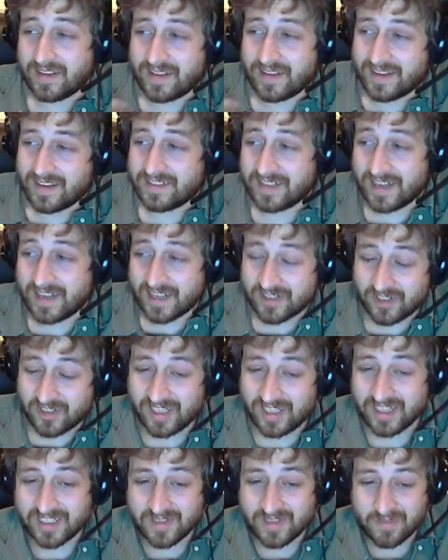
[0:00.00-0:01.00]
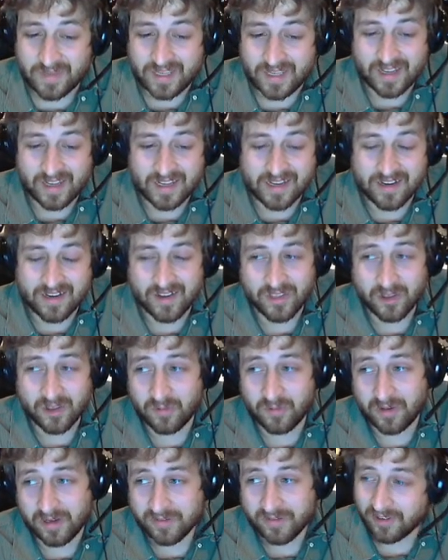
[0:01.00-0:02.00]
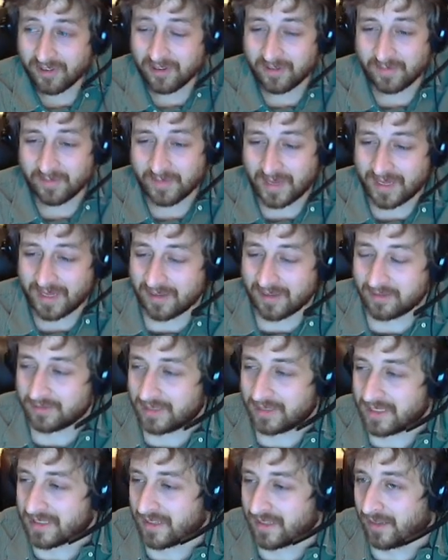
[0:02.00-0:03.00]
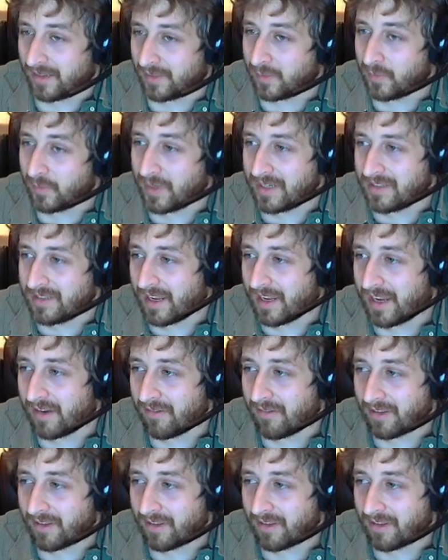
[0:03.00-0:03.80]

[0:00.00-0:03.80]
I did actually get to meet another one of my guildies on the way down.